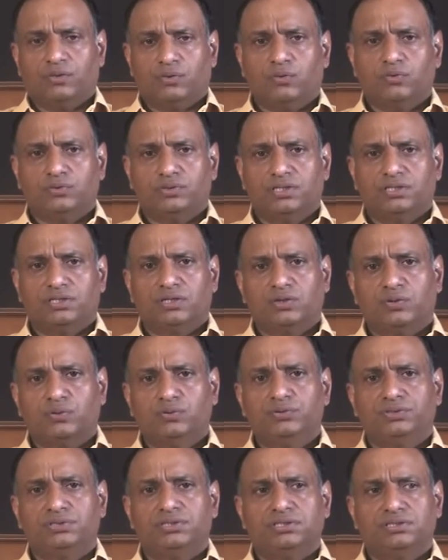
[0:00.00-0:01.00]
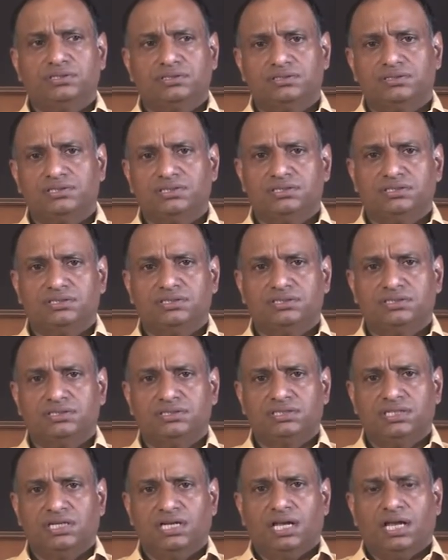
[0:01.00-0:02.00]
Those are the crucial
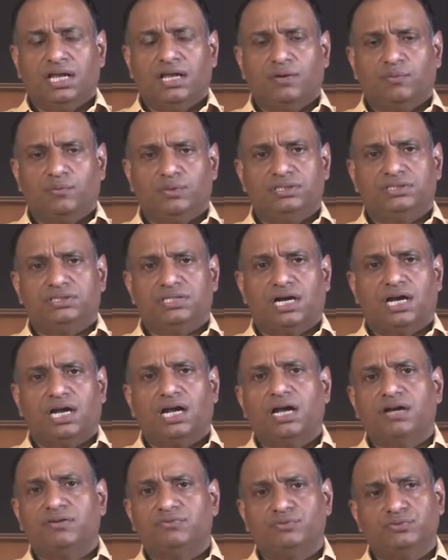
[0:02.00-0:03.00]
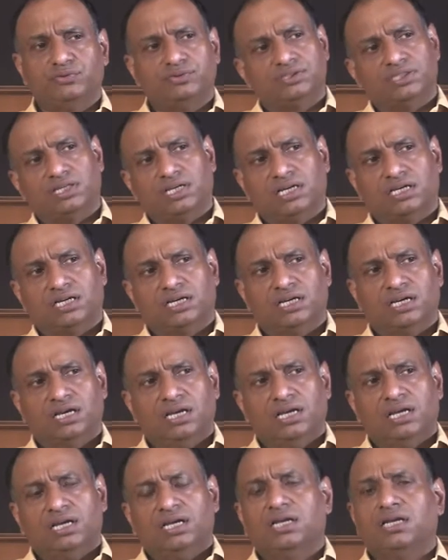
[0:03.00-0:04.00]
decisions which I have to take
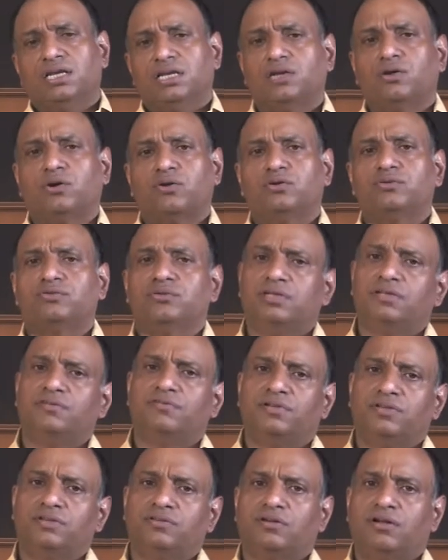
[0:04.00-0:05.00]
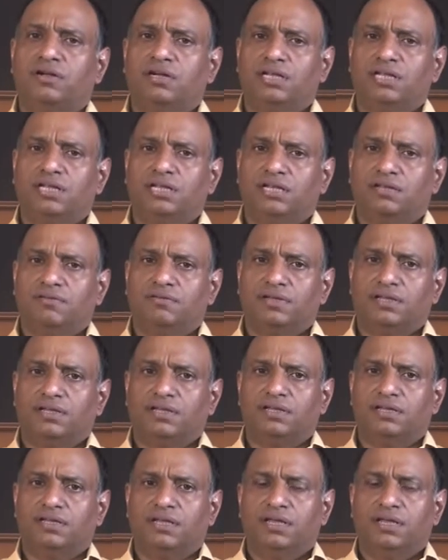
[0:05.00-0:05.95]
in order to live an authentic living.